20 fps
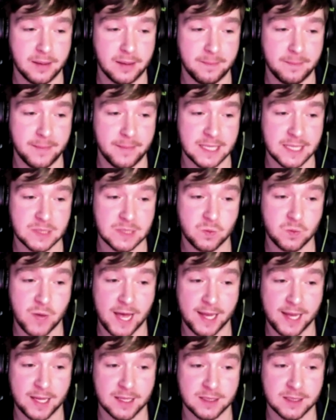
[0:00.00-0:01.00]
as
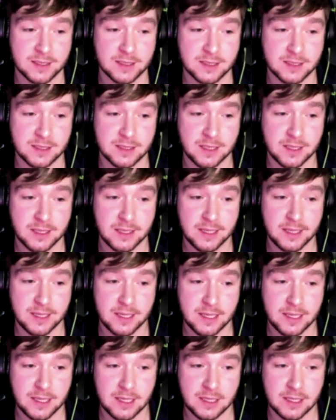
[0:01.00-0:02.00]
well as
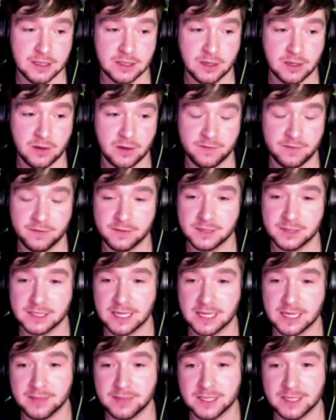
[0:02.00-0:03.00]
sort of
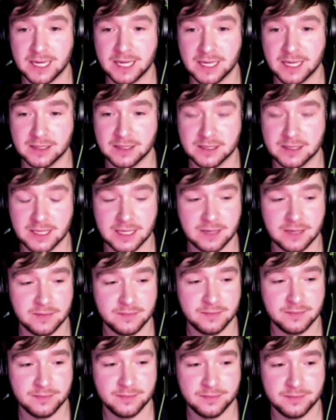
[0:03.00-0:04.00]
stigmatizing
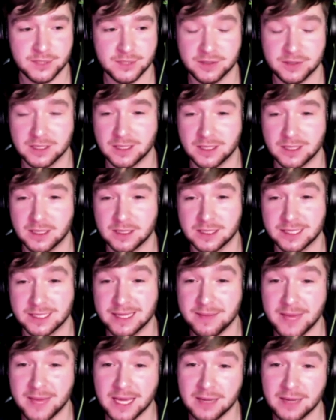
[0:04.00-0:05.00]
due to
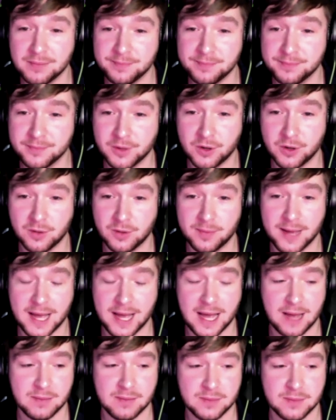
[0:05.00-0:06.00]
stimming, or
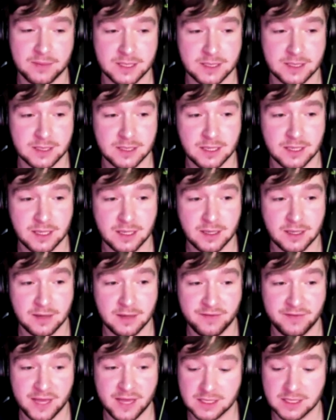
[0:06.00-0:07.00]
perhaps
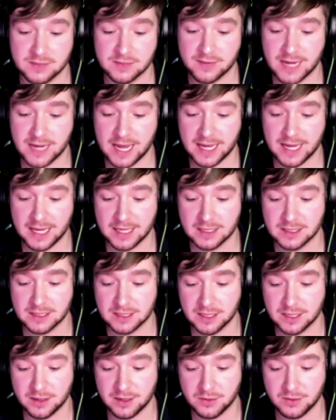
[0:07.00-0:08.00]
things related
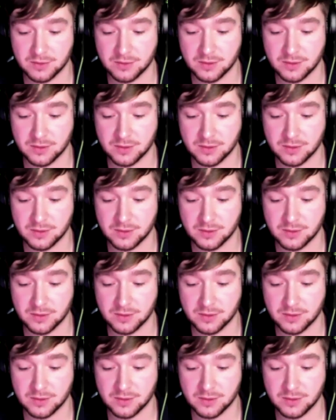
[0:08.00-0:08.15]
to